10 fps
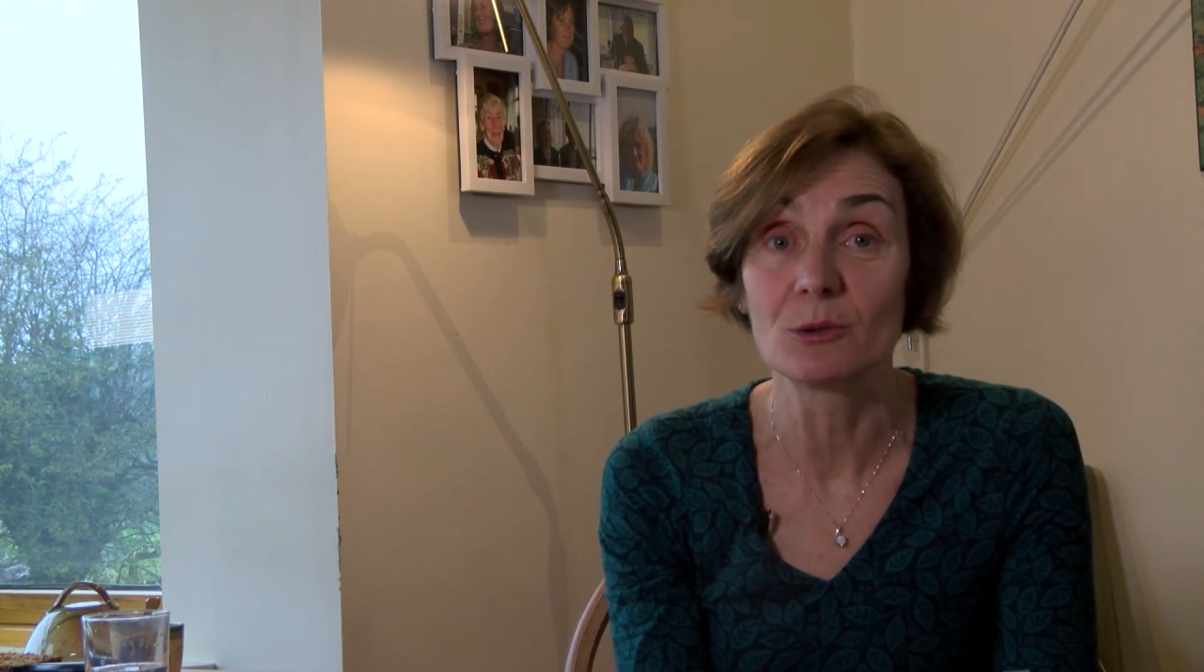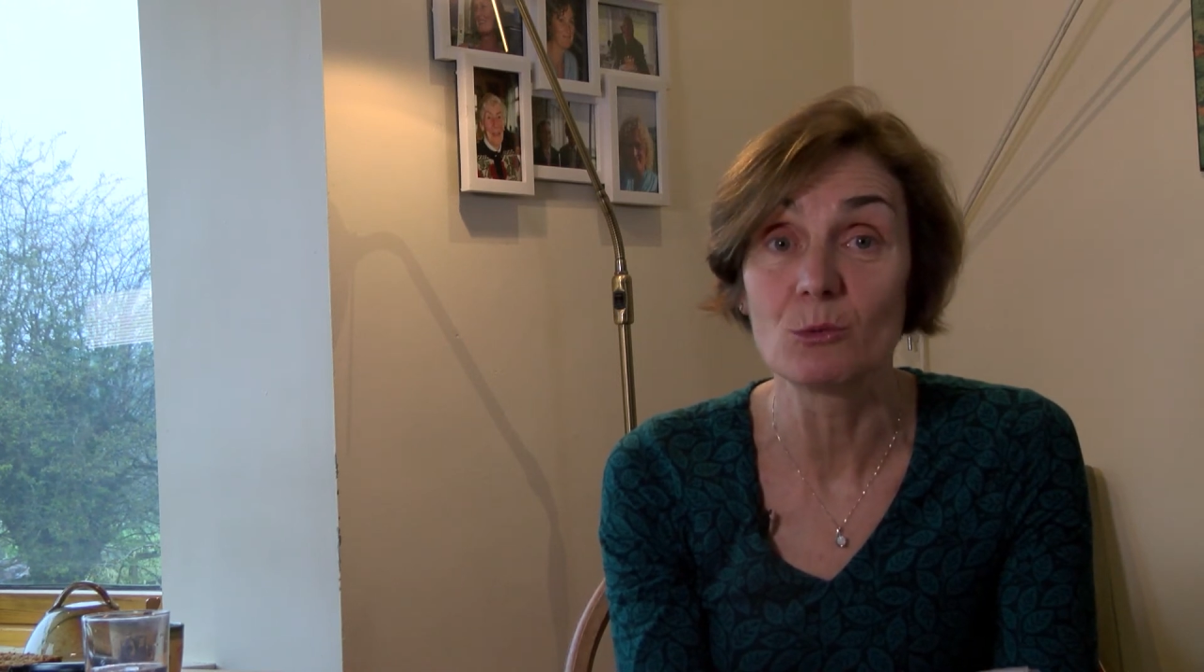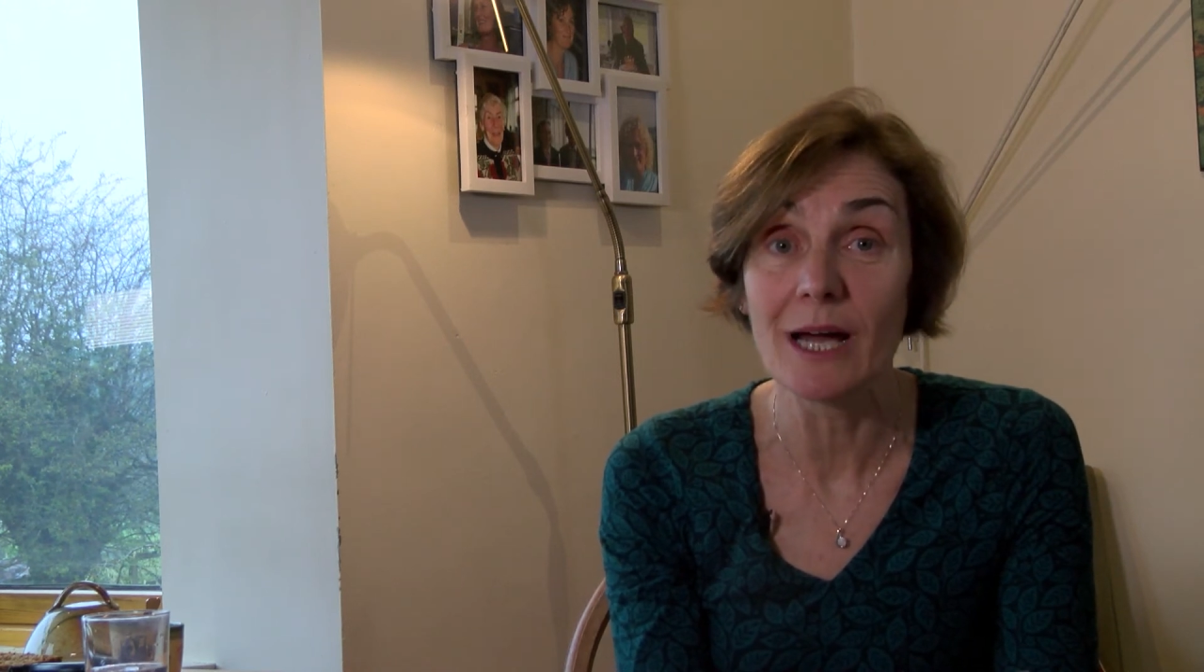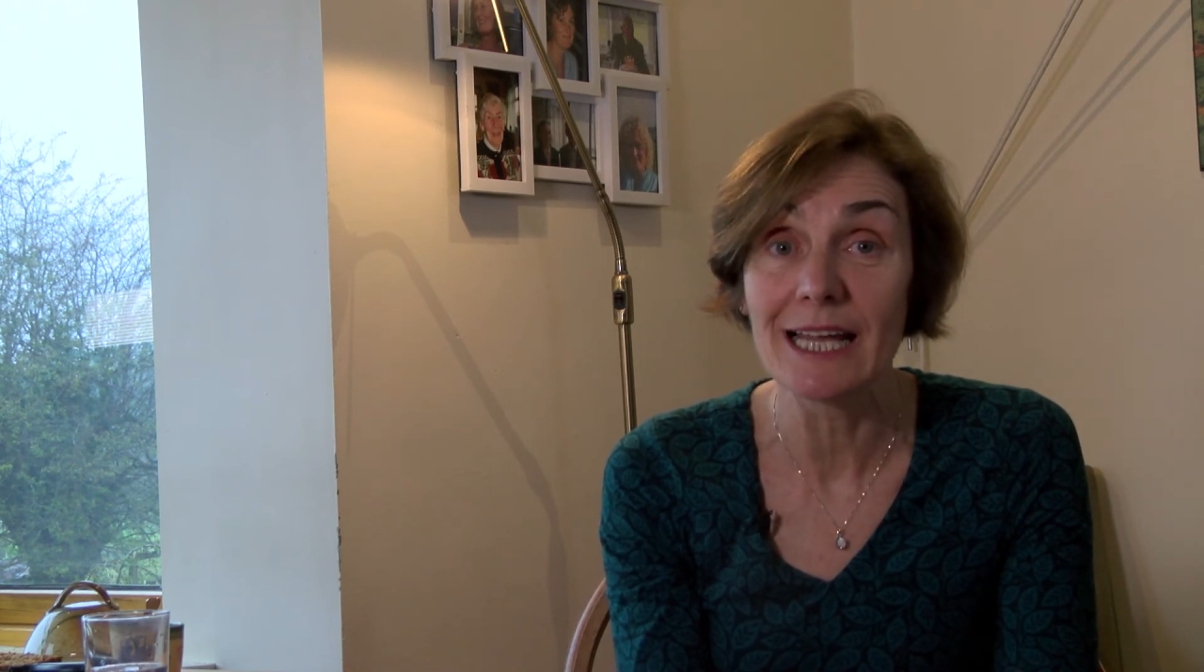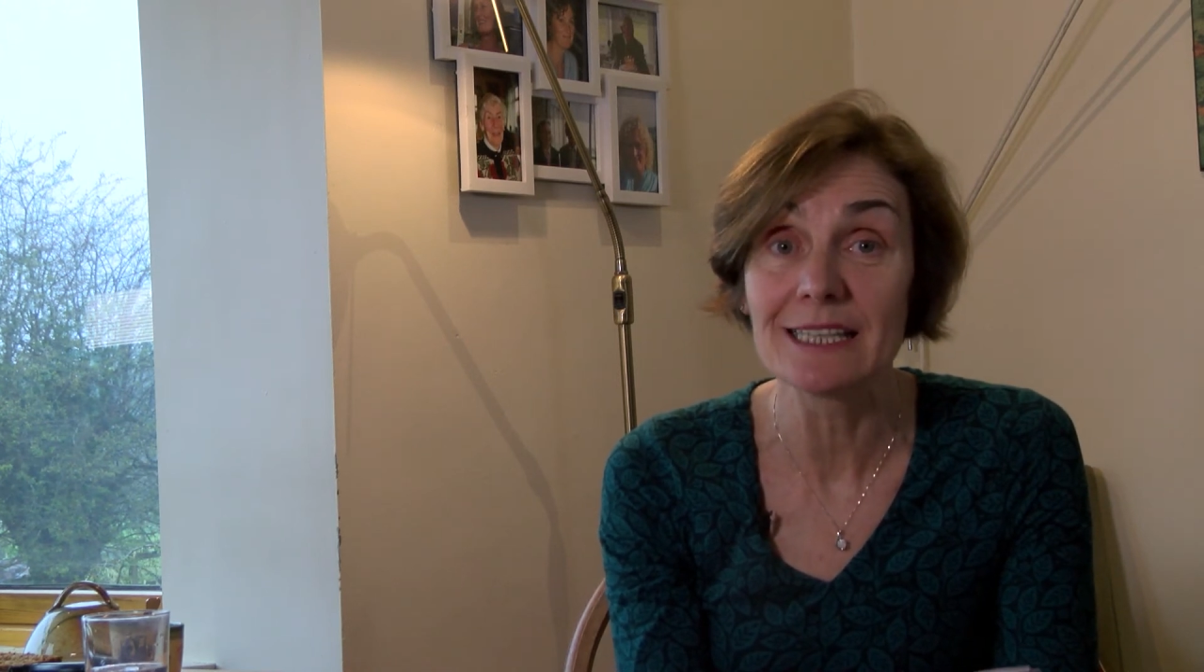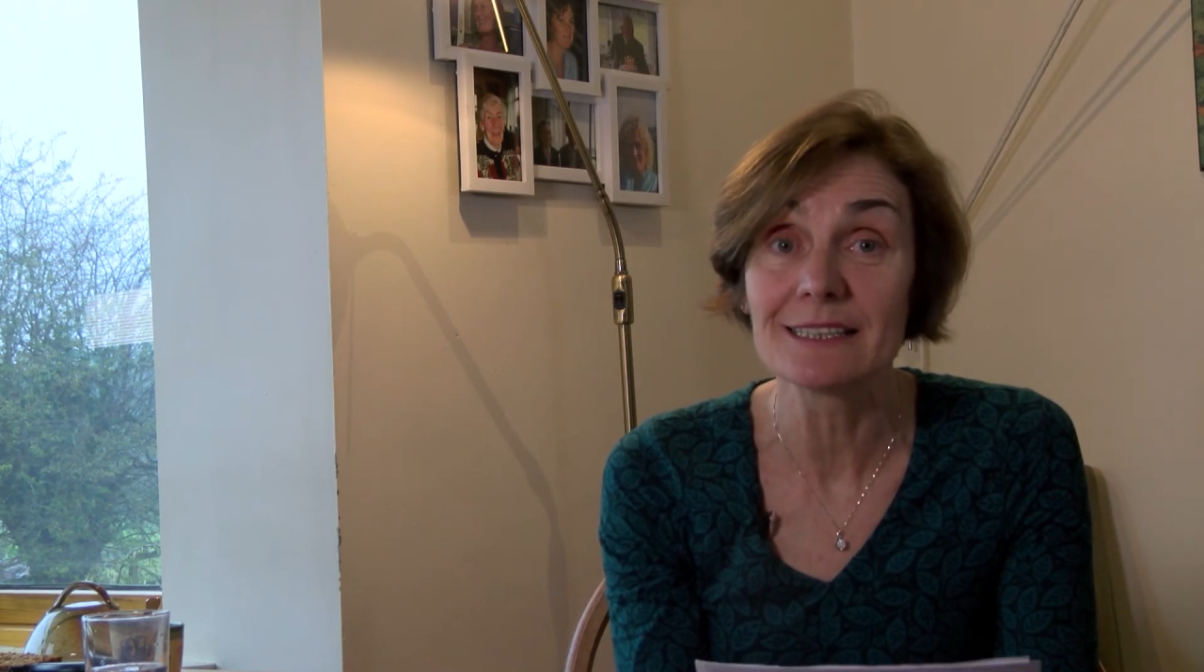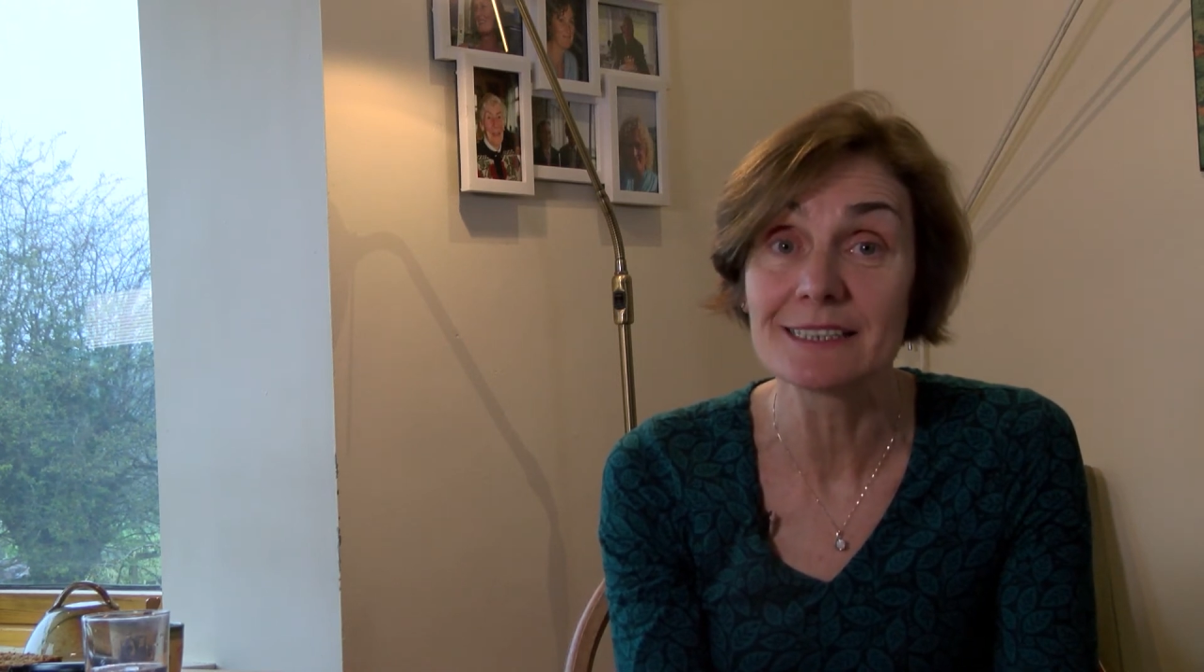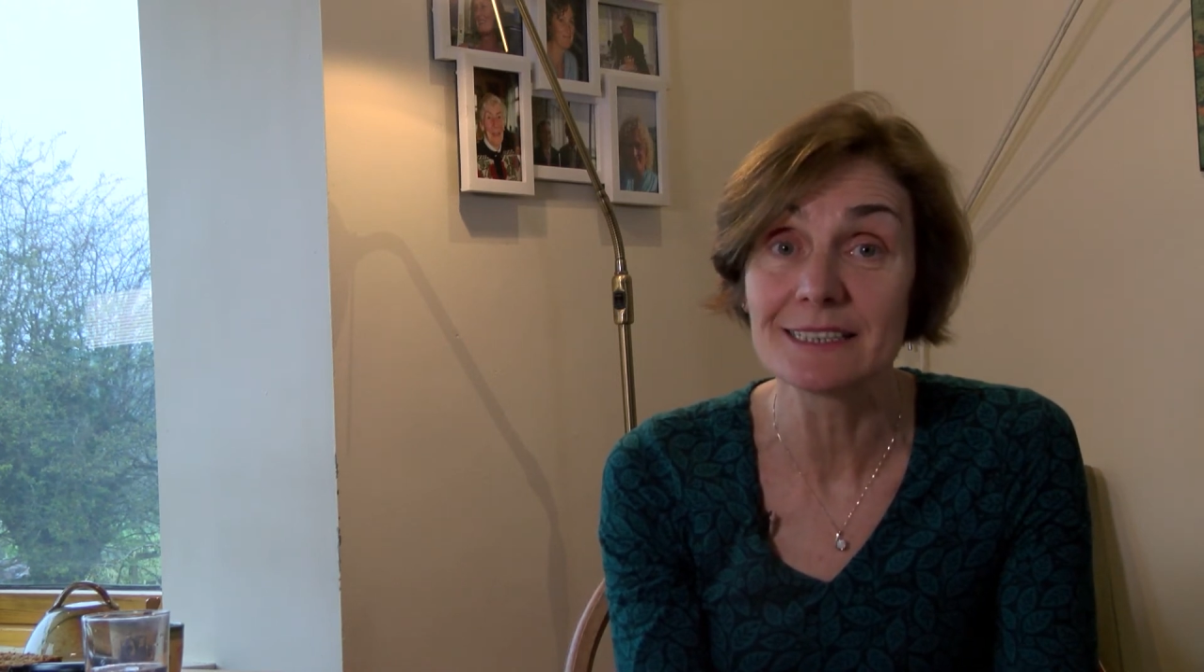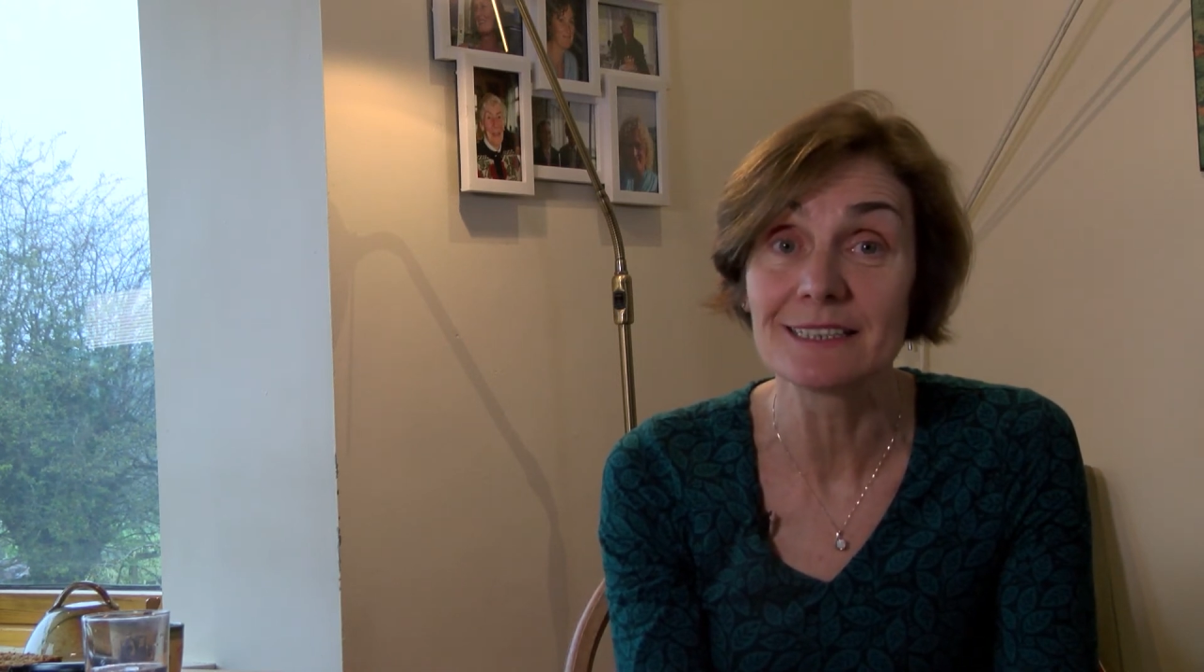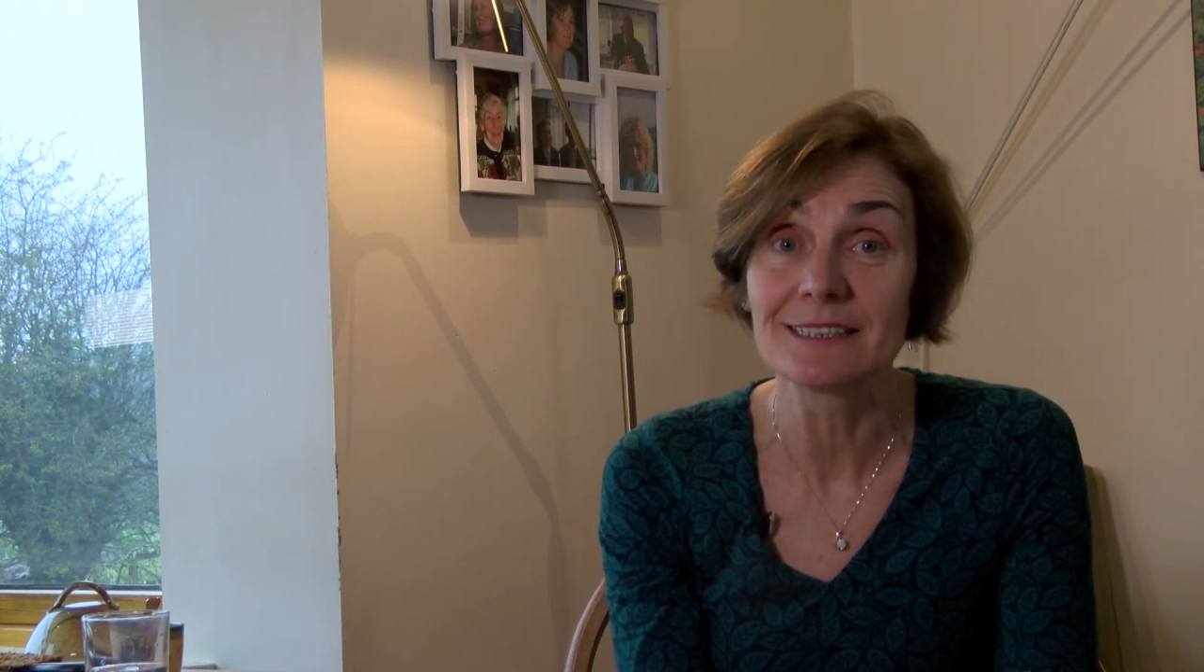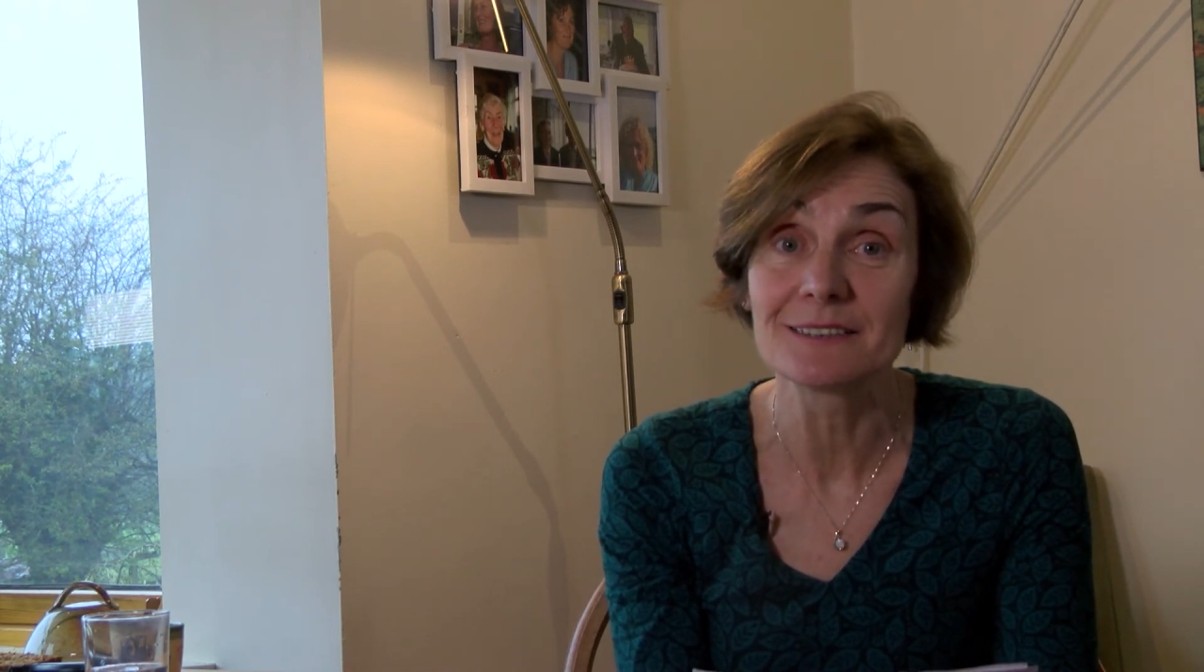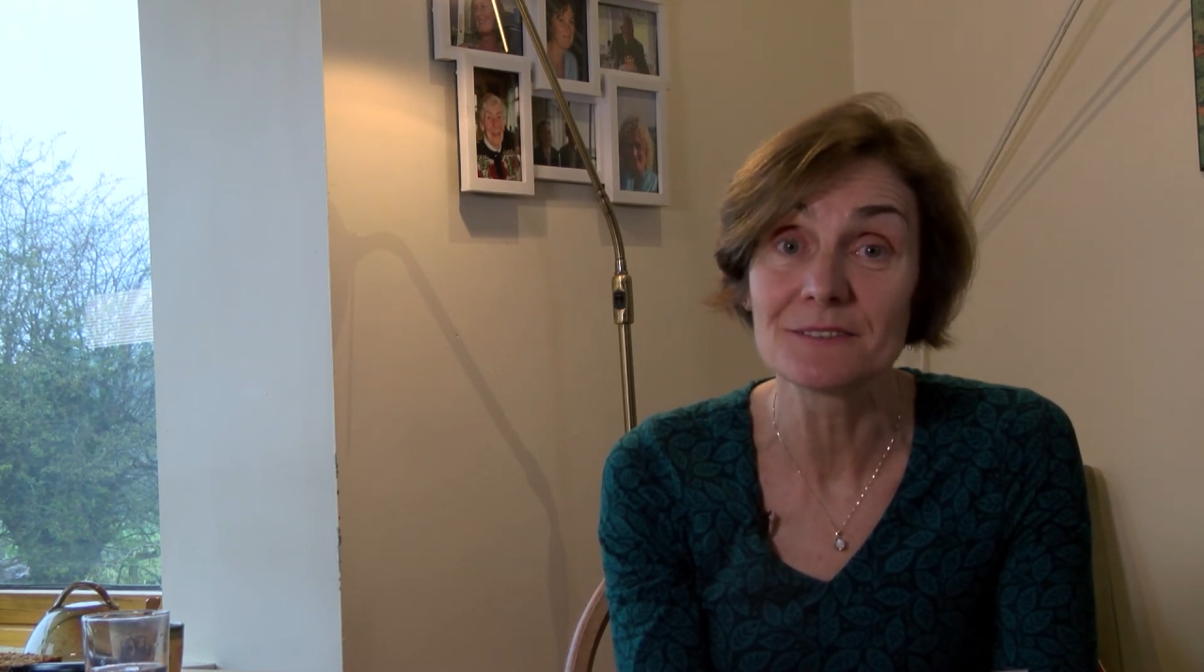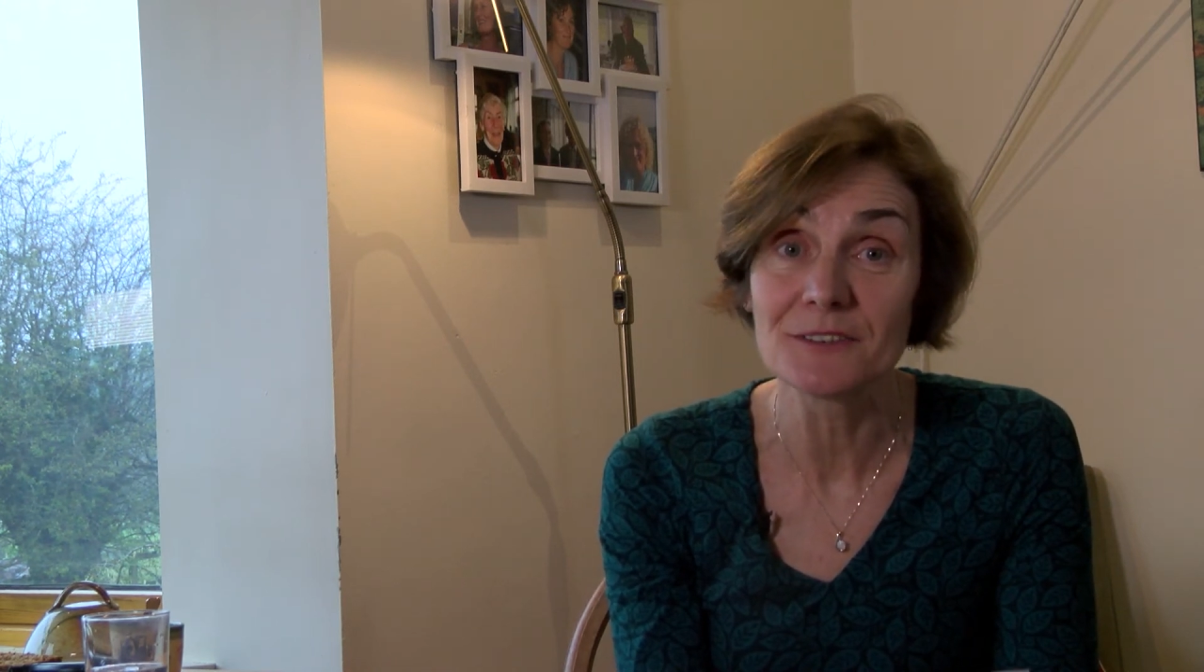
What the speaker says: well-tilled